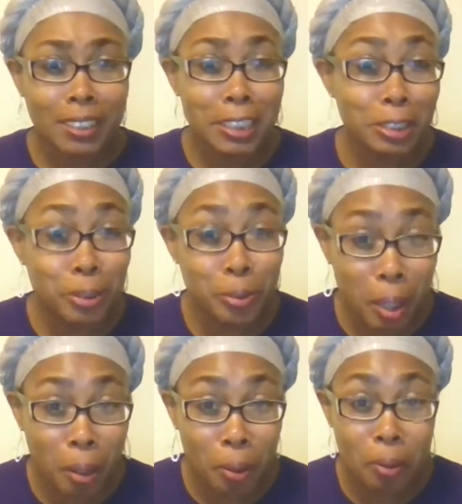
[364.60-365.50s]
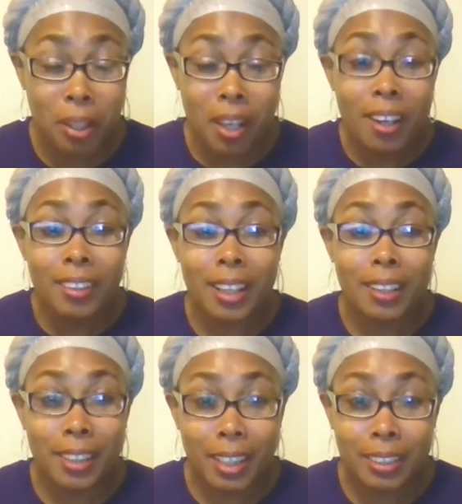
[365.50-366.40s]
Did you know
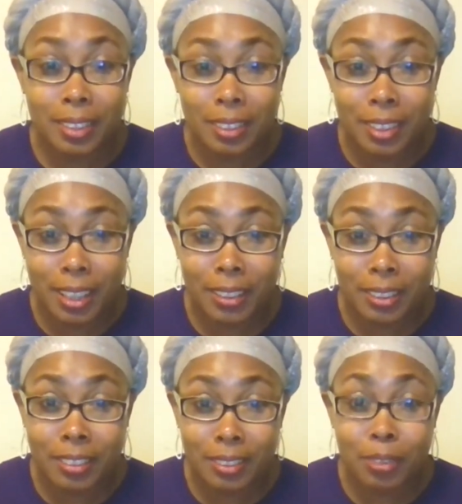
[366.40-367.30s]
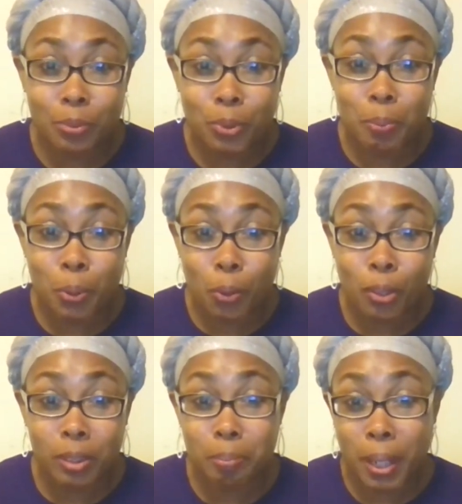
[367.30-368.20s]
that LexisNexis
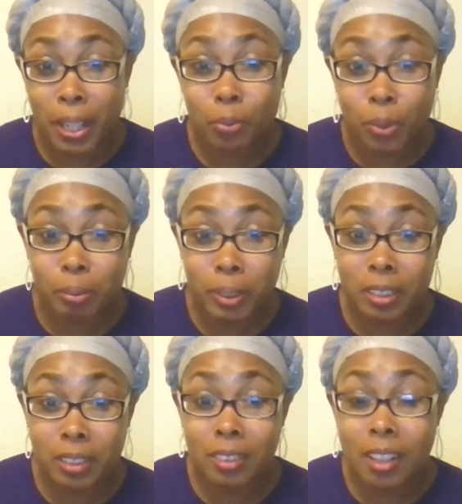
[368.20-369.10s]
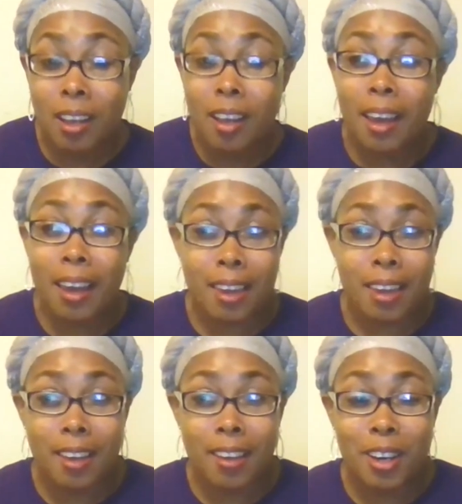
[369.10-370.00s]
reports bankruptcies?
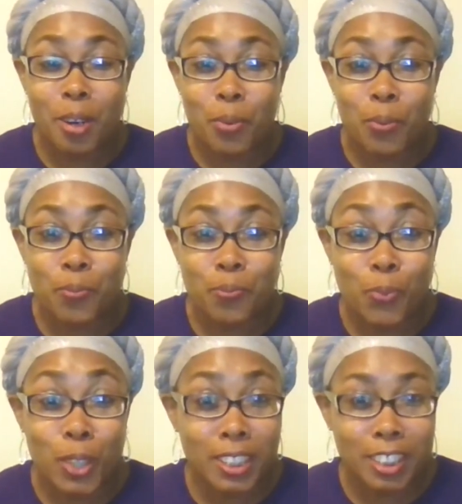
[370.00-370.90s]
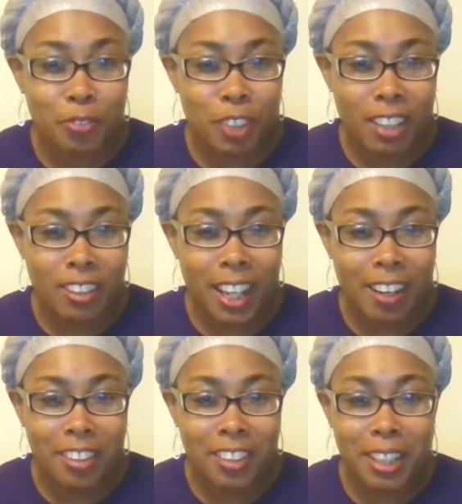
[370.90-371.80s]
And we just found
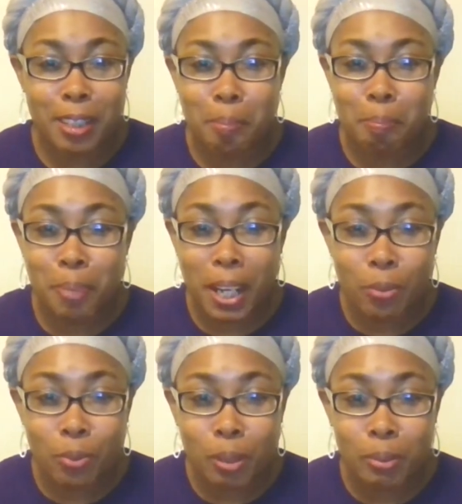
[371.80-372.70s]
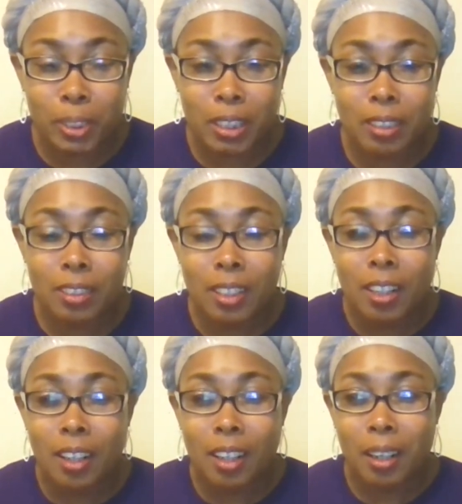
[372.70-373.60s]
out that the bankruptcy
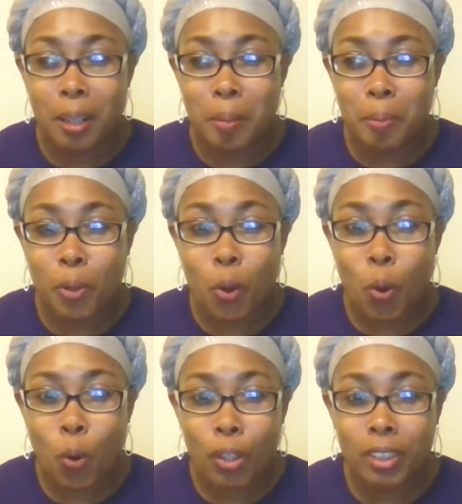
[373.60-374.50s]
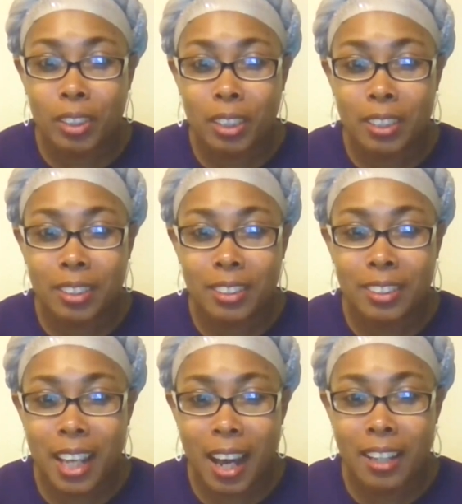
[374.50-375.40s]
court does
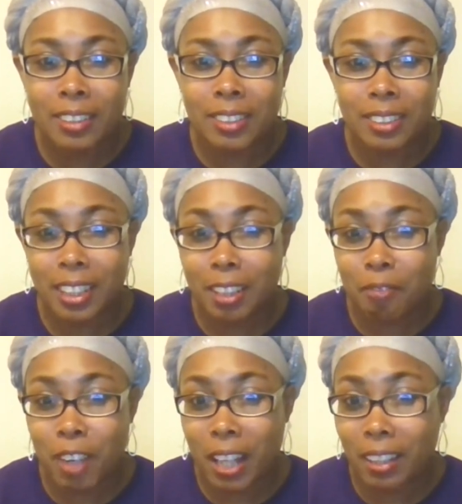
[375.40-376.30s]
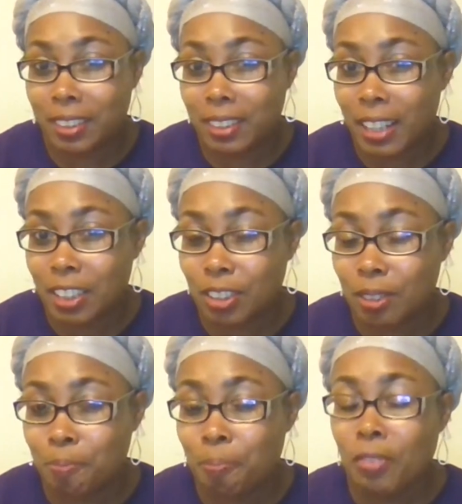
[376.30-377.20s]
not send
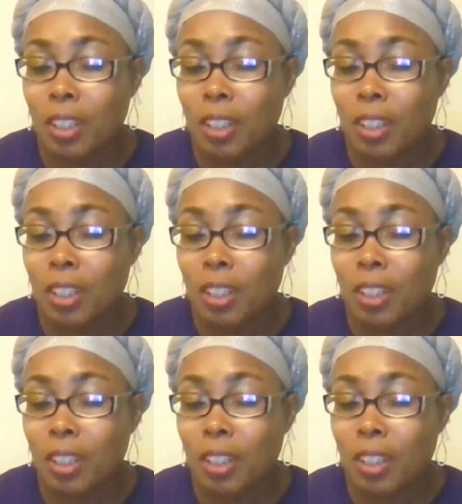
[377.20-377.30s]
validation.